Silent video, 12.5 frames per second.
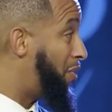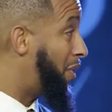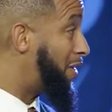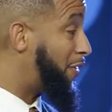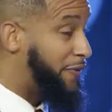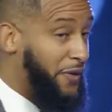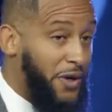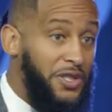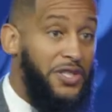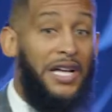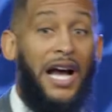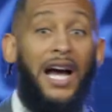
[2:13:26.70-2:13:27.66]
When the
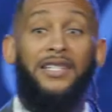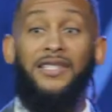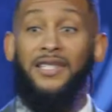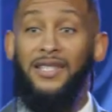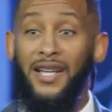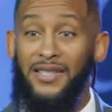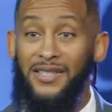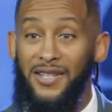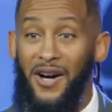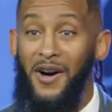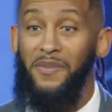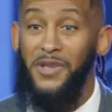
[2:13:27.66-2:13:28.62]
first sign of sin
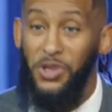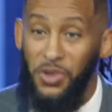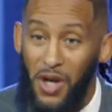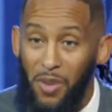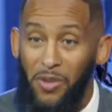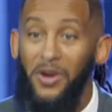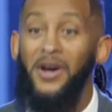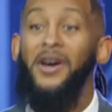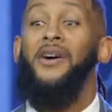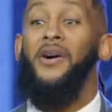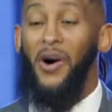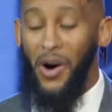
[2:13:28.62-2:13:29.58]
come and trouble,
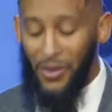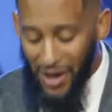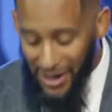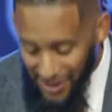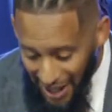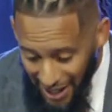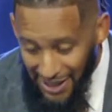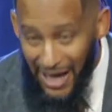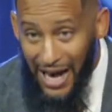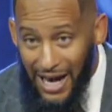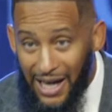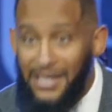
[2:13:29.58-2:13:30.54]
all right, I
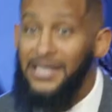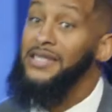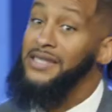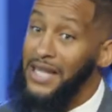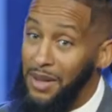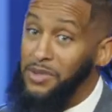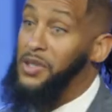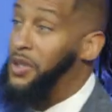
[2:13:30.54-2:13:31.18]
lied. It's time